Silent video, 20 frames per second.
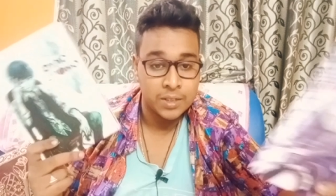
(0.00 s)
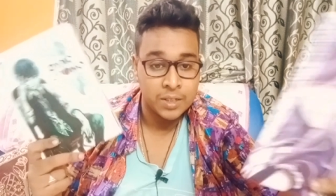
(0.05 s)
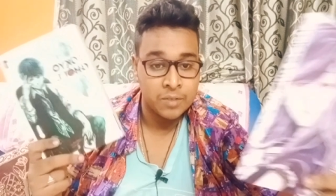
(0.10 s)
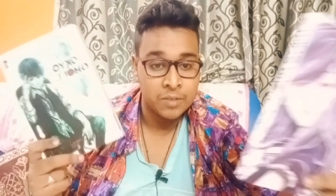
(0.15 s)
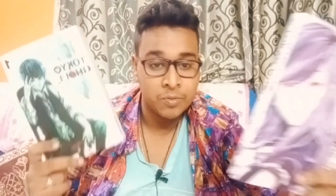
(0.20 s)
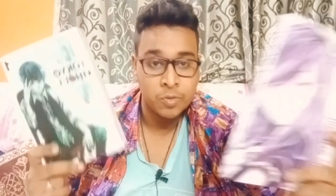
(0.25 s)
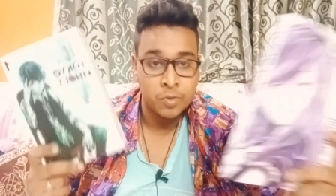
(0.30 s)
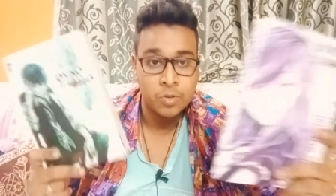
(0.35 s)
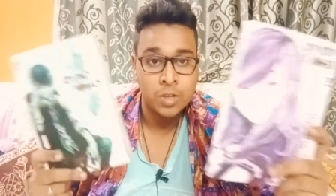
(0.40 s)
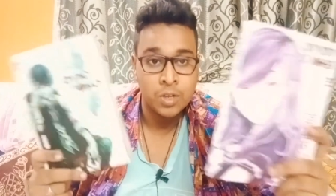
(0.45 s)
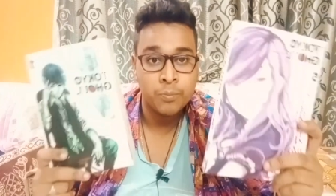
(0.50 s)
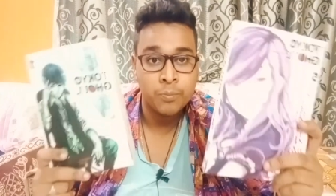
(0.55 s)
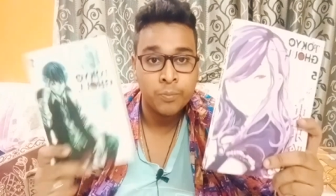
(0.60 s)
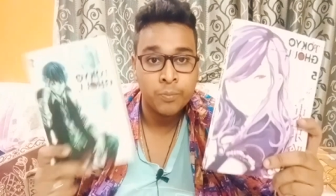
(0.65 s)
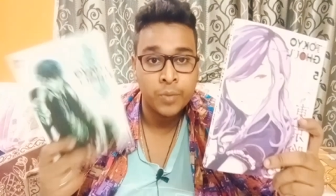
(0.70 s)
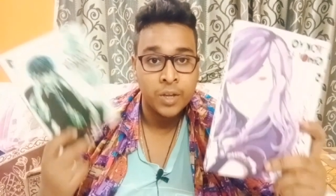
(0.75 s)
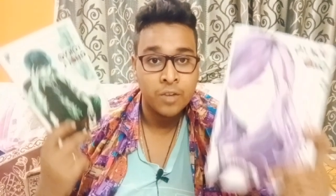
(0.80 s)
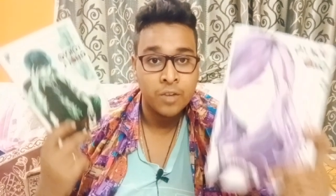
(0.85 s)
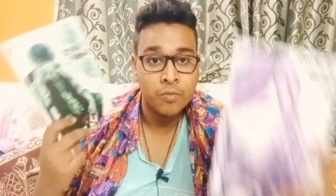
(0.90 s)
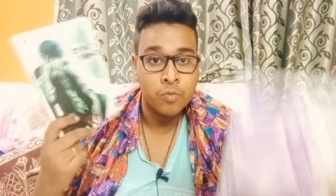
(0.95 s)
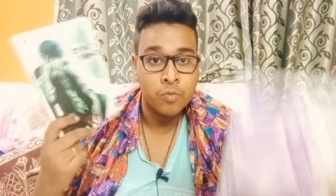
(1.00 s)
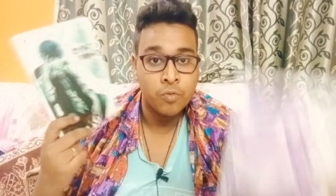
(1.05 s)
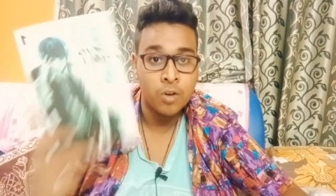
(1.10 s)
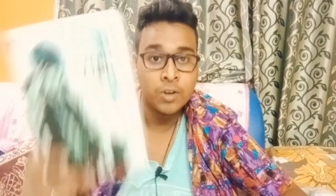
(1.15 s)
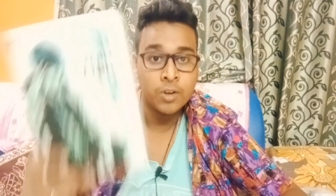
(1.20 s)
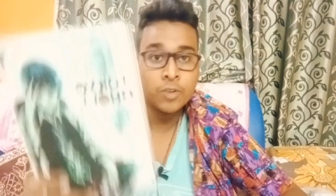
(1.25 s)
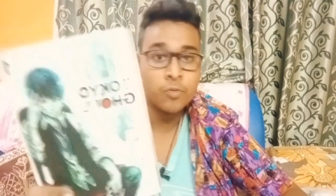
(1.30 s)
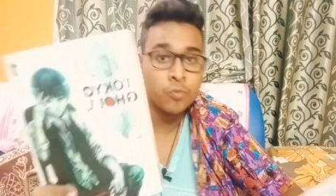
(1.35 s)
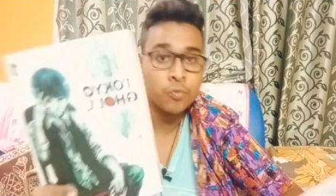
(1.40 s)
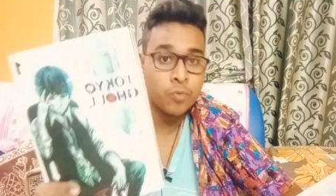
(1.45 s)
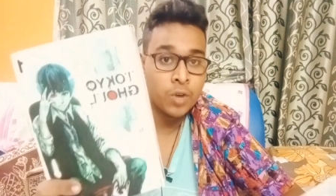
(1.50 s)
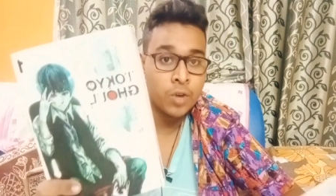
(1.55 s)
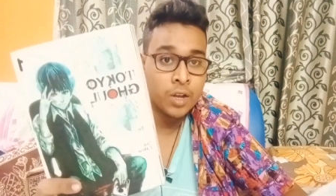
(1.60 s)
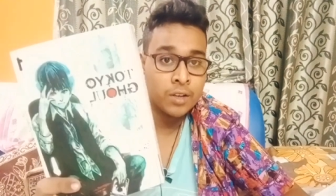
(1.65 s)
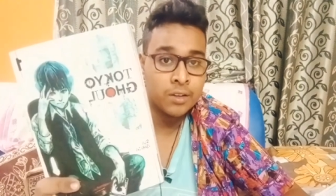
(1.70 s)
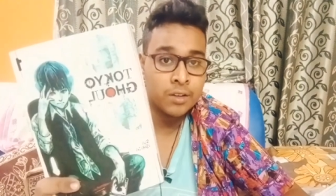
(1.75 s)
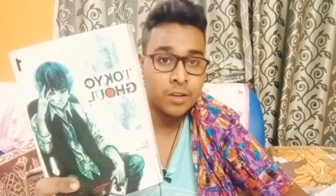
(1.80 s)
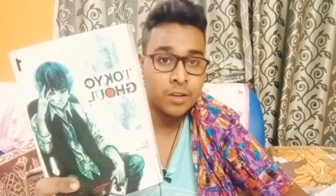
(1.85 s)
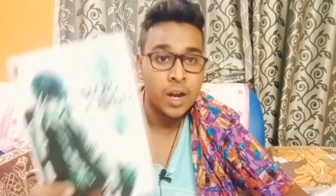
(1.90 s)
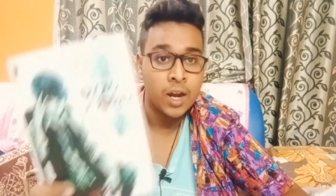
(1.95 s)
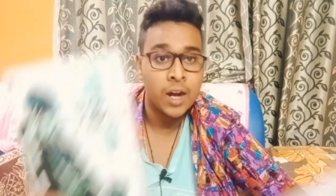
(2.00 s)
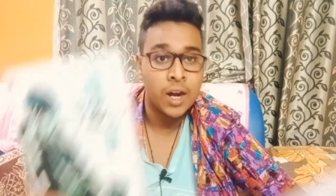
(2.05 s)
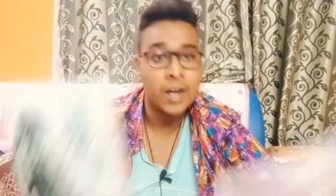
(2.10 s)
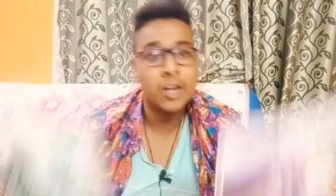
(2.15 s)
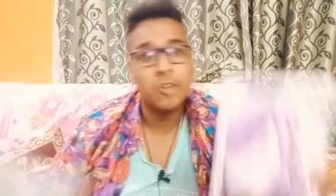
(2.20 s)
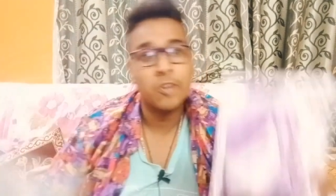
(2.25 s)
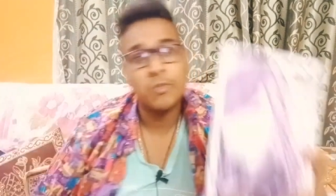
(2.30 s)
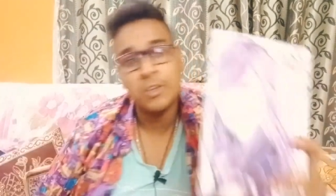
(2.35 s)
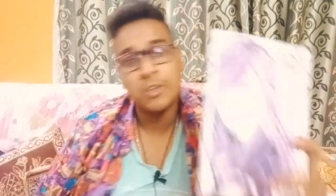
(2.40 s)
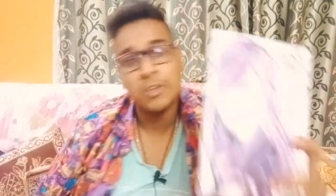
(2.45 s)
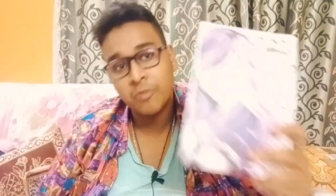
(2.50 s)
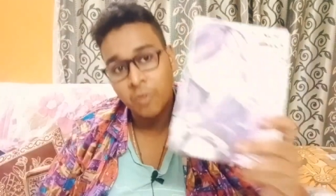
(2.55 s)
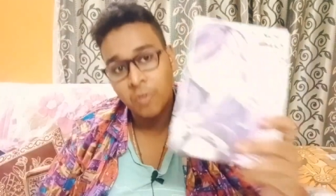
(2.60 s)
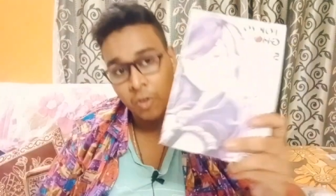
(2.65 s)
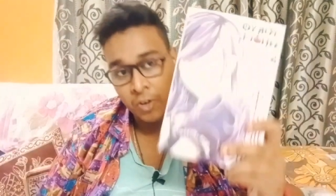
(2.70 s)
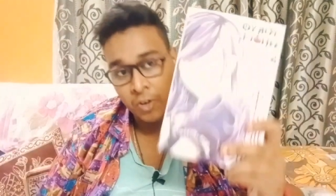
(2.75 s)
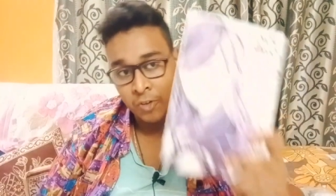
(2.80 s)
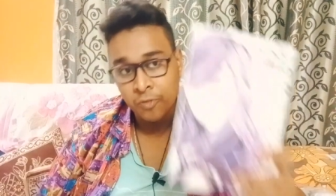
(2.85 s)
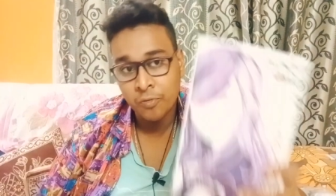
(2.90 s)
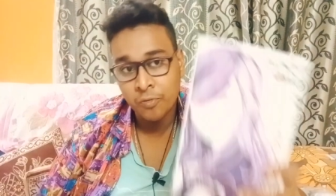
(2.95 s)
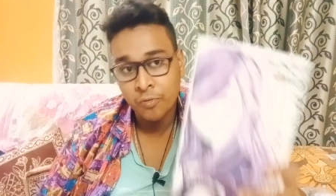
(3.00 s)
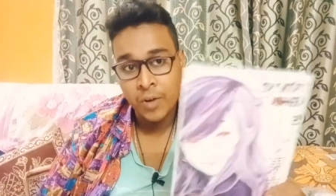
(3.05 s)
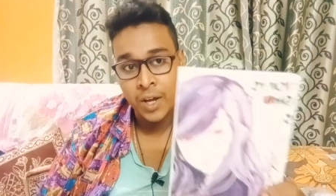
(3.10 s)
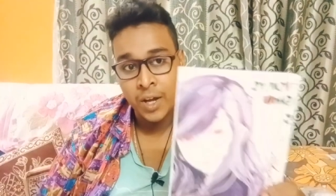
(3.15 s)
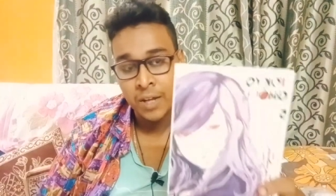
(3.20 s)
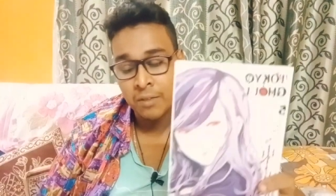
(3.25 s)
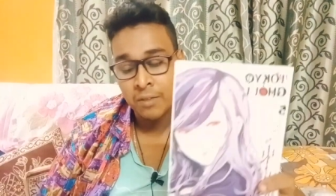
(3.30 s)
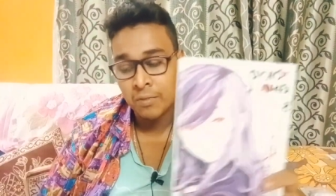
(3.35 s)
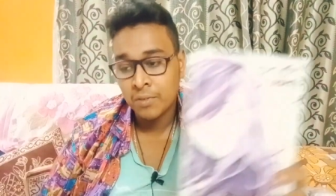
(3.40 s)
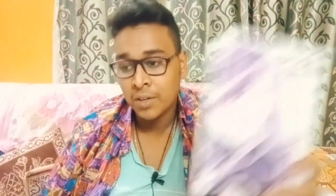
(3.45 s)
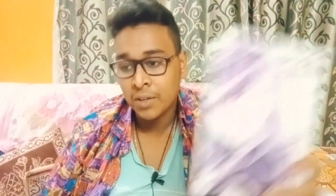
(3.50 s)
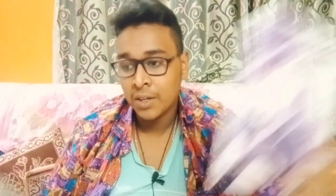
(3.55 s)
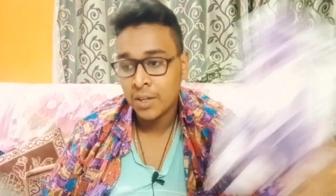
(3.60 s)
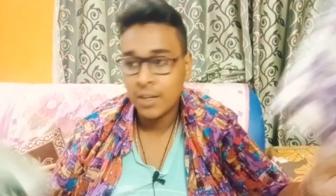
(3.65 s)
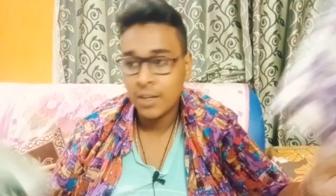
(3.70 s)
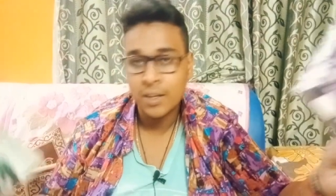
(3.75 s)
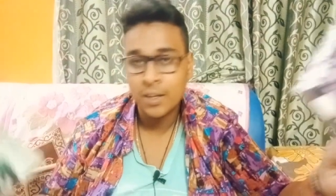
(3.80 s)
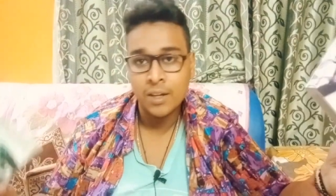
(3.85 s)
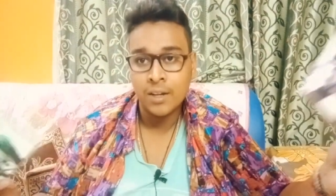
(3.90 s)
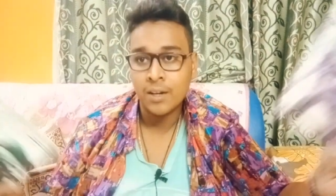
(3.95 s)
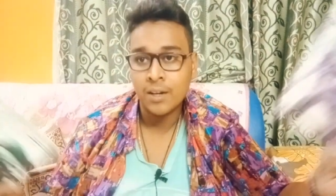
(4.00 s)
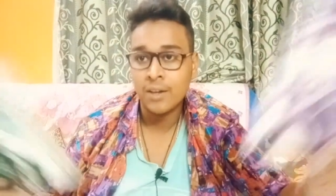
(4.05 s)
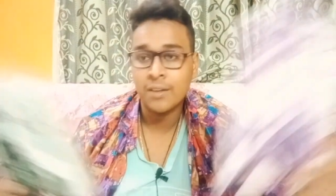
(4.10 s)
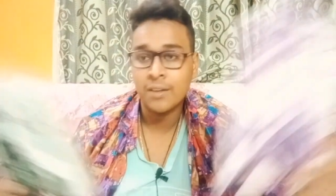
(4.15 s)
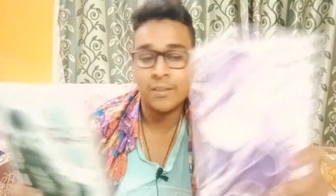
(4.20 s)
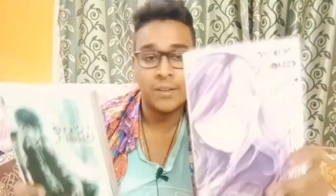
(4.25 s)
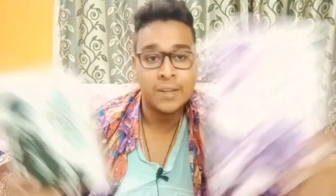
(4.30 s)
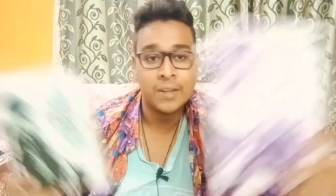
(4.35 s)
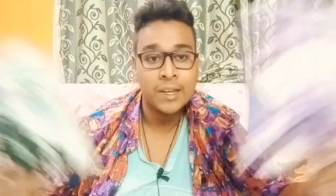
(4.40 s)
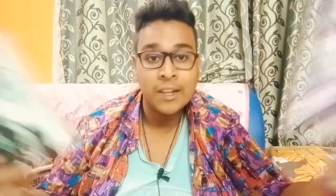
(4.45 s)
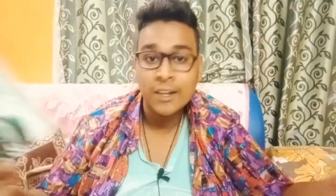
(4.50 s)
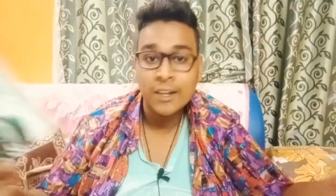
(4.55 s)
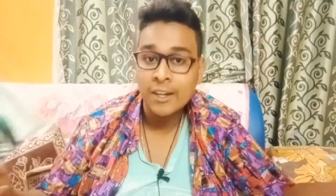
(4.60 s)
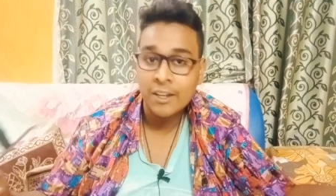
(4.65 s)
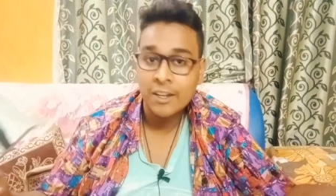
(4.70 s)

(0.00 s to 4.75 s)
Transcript: if you compare volume 1's art with volume 5, it's hell and